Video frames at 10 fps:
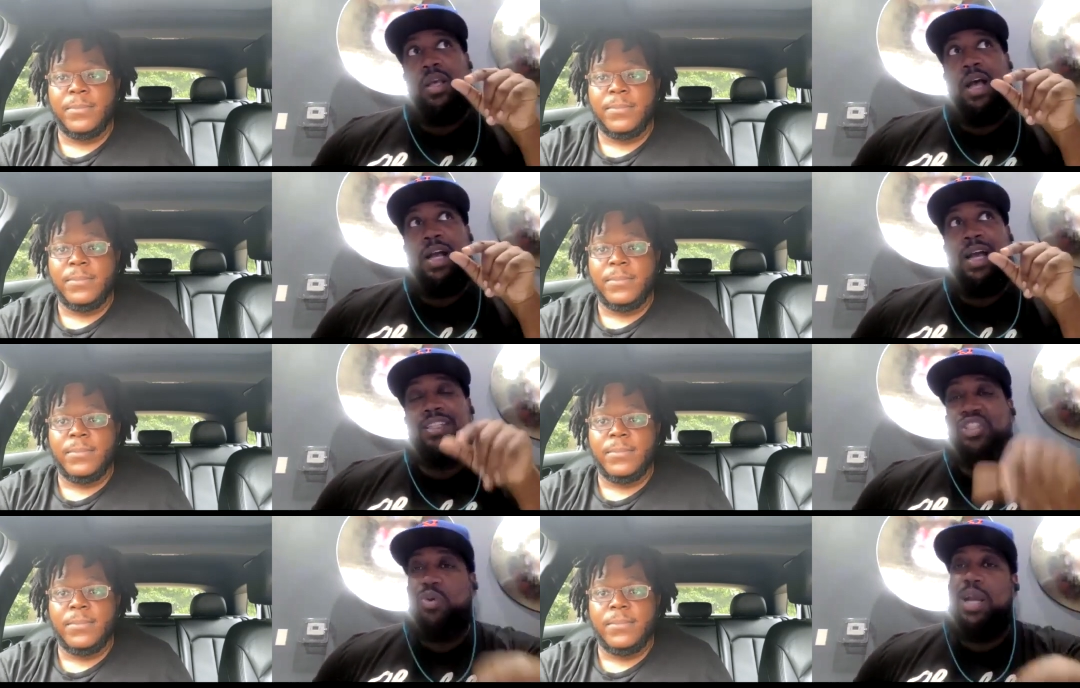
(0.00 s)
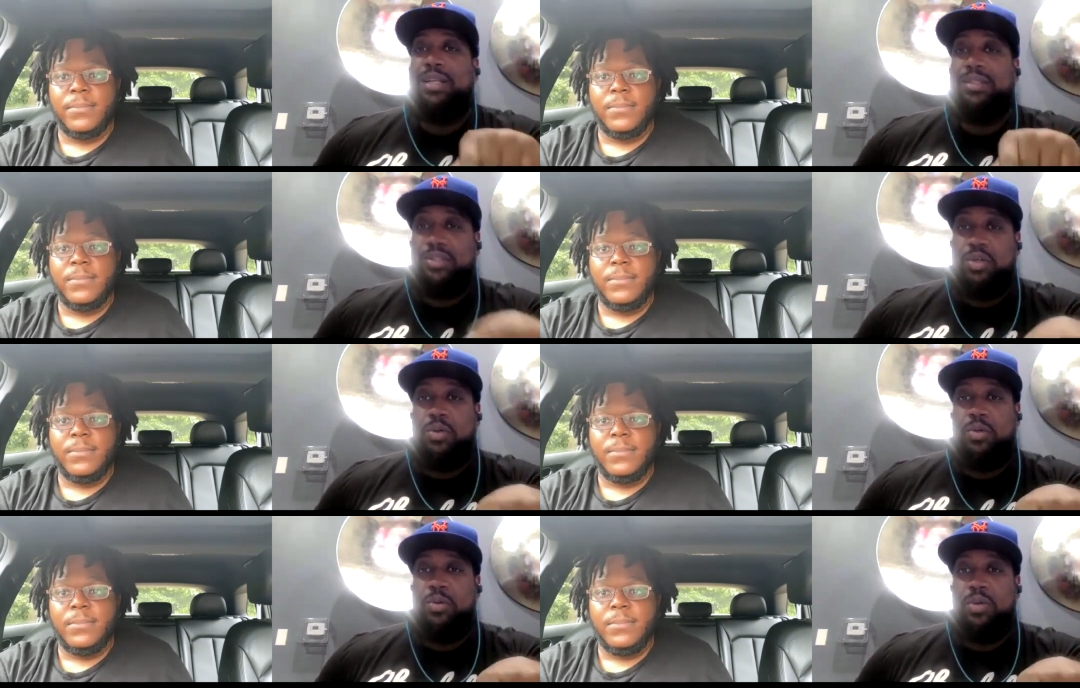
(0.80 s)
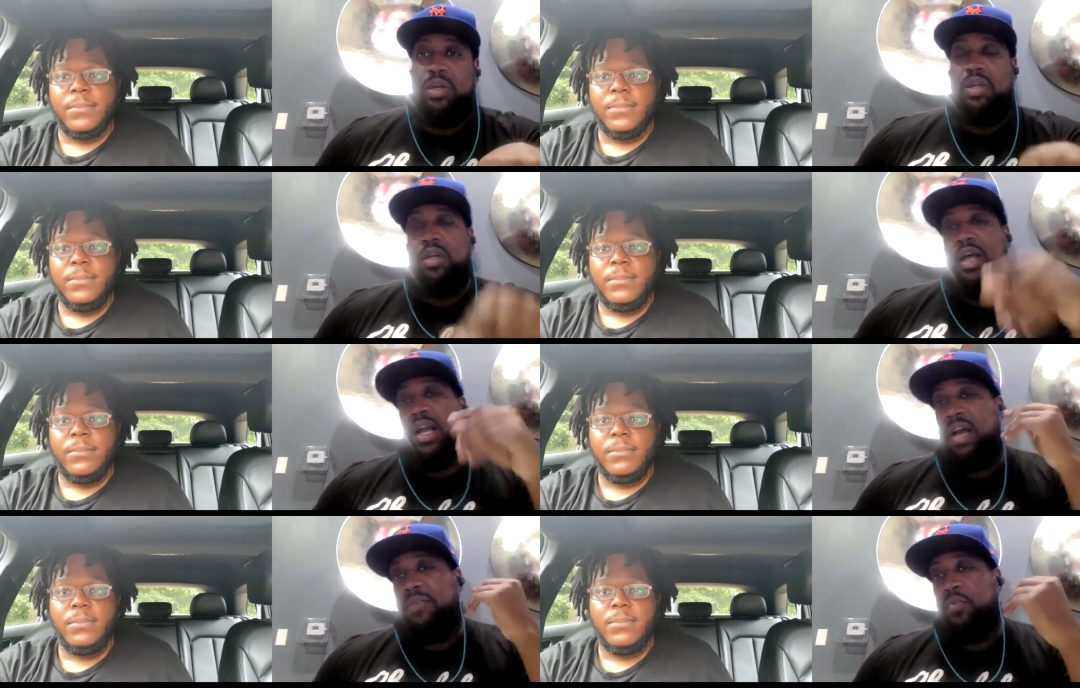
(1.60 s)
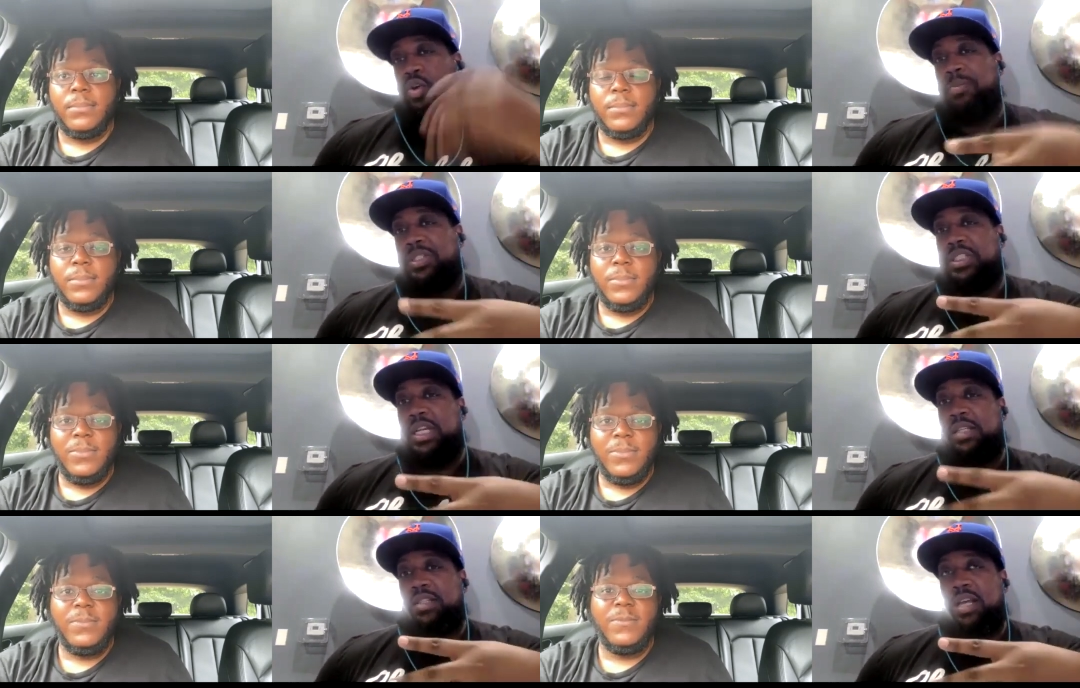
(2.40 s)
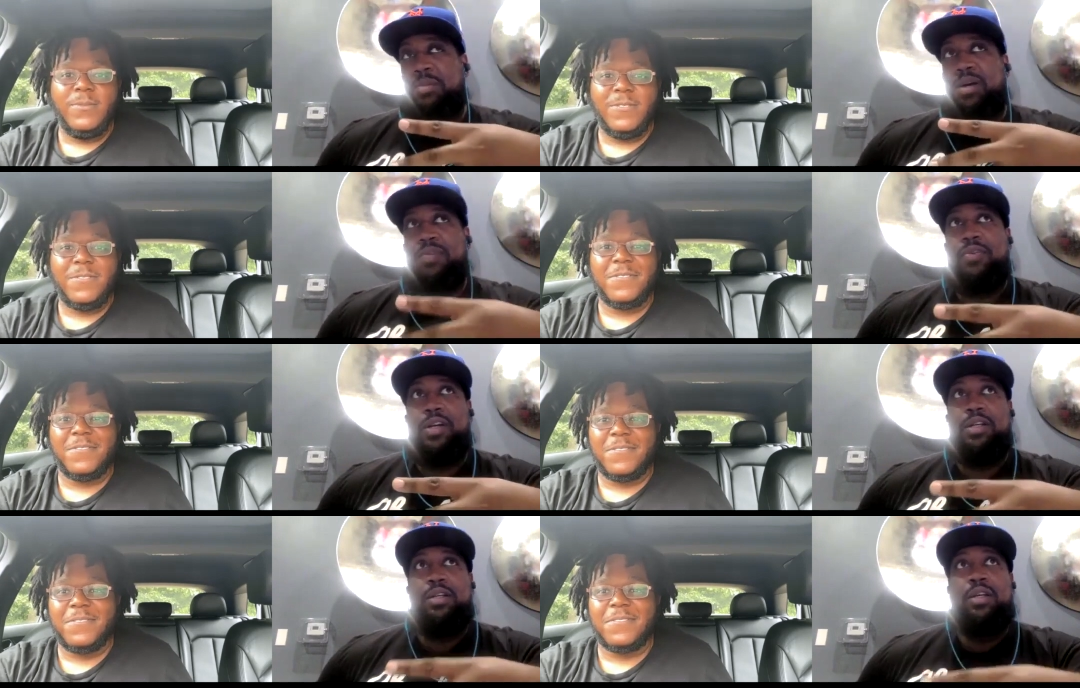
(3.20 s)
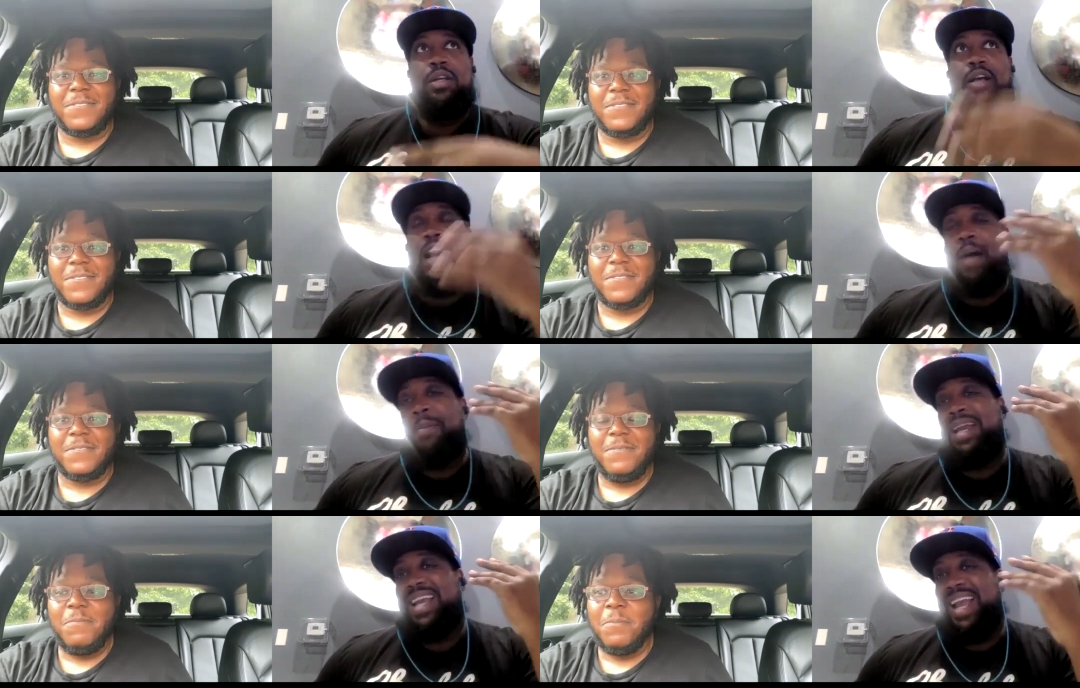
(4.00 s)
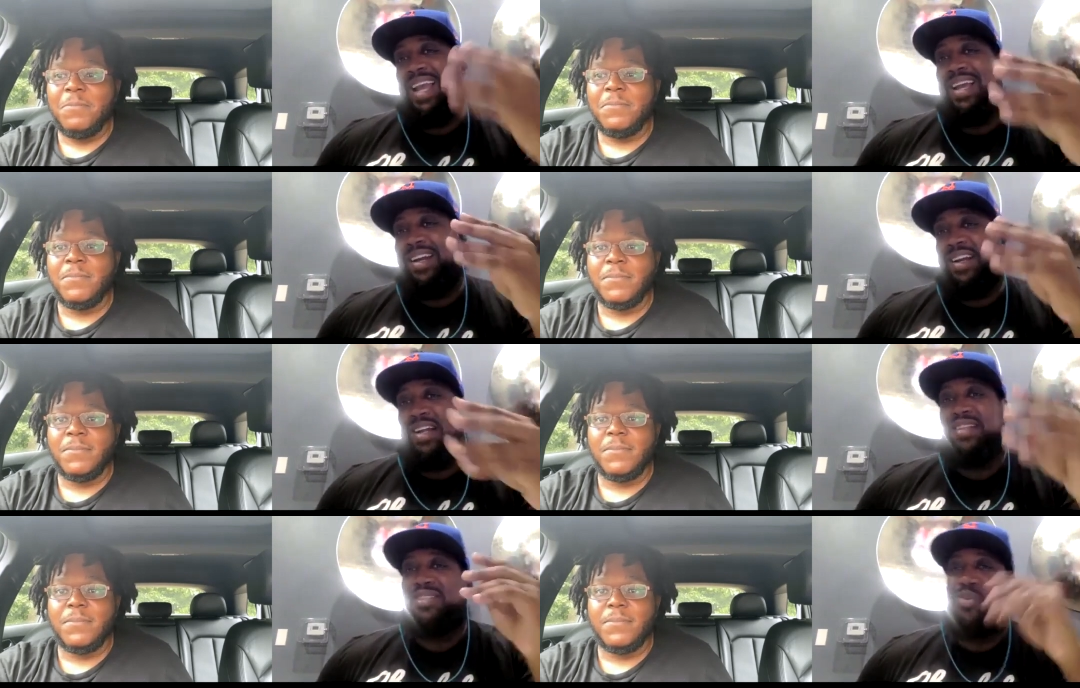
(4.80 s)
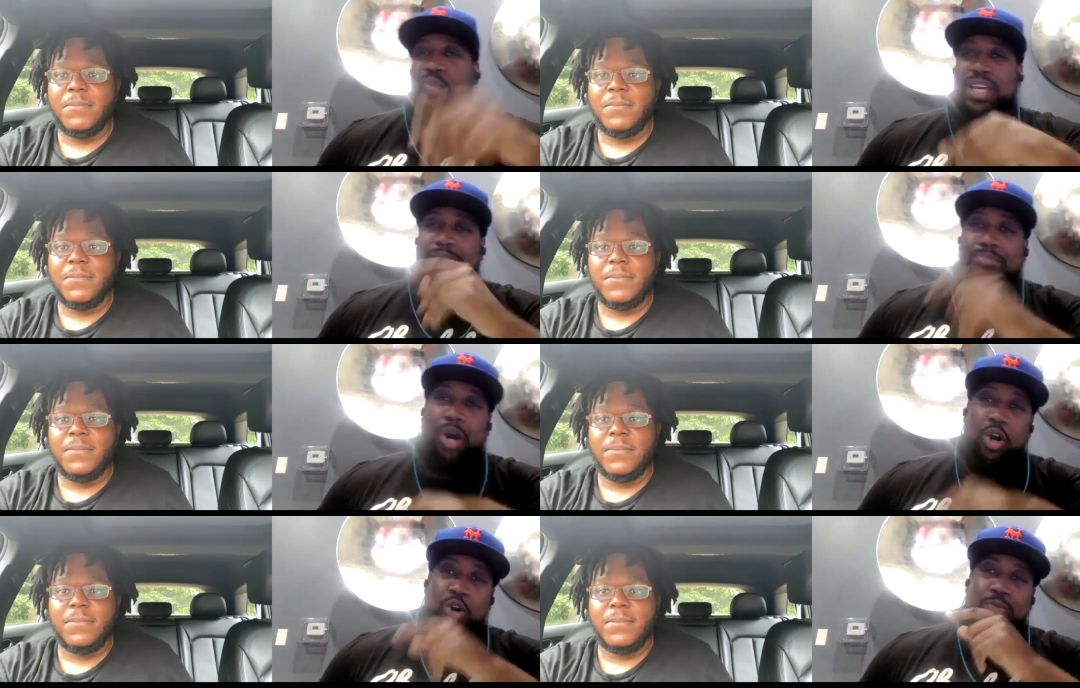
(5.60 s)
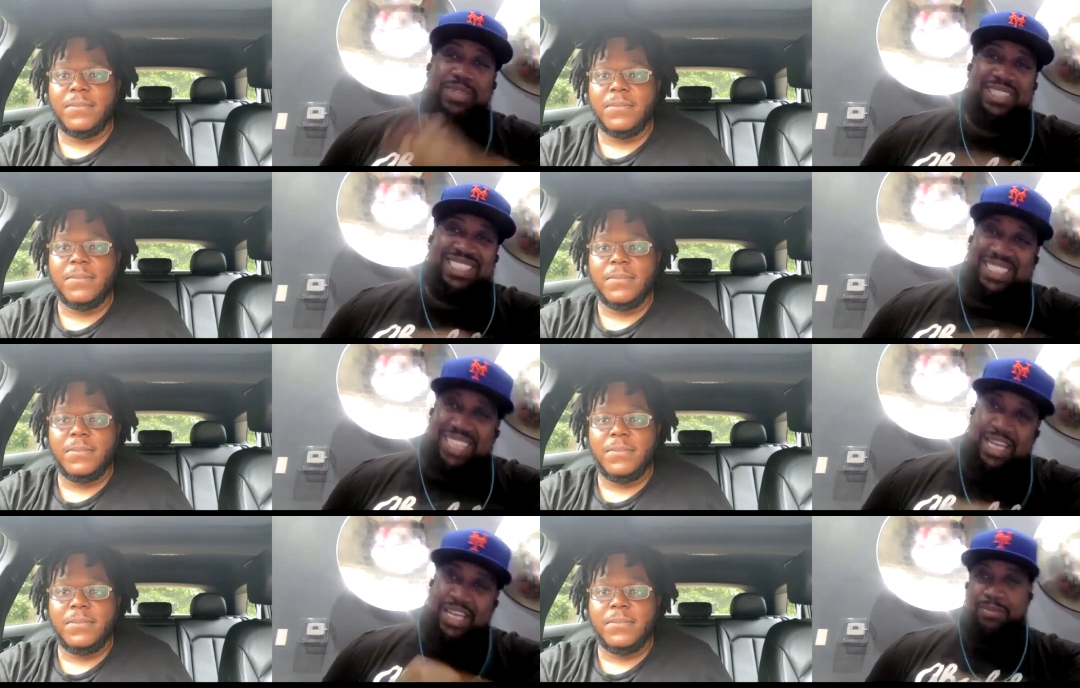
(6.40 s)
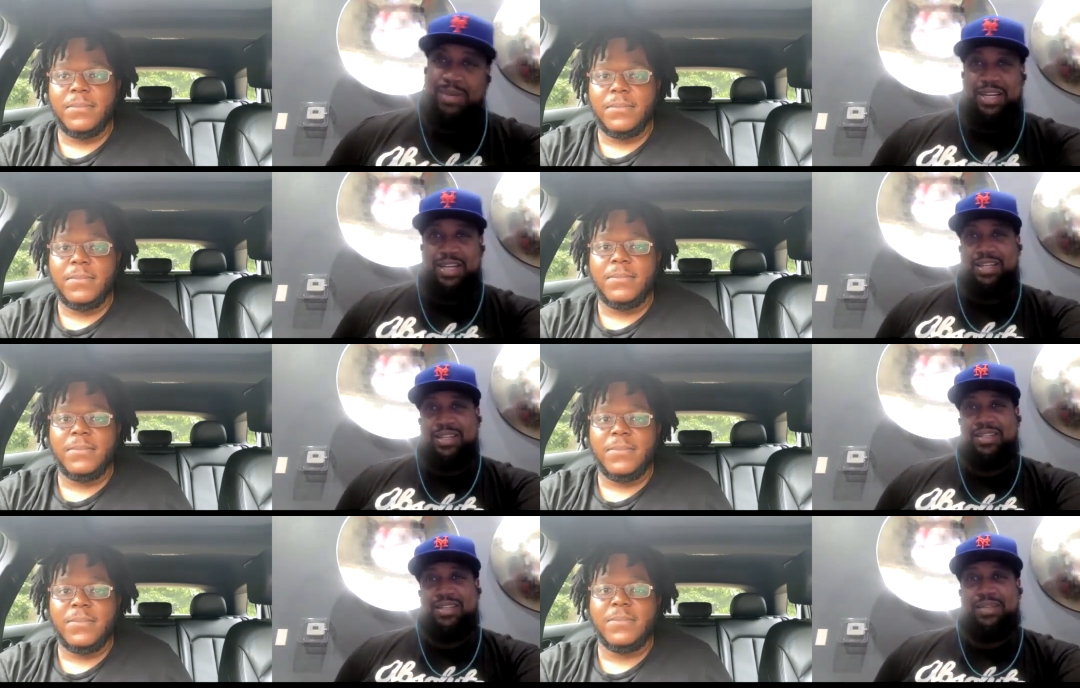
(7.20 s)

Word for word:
Speaker 1: I got a trade school. I got four machines in that motherfucker. I make eight hundred dollars a week per machine, my nigga.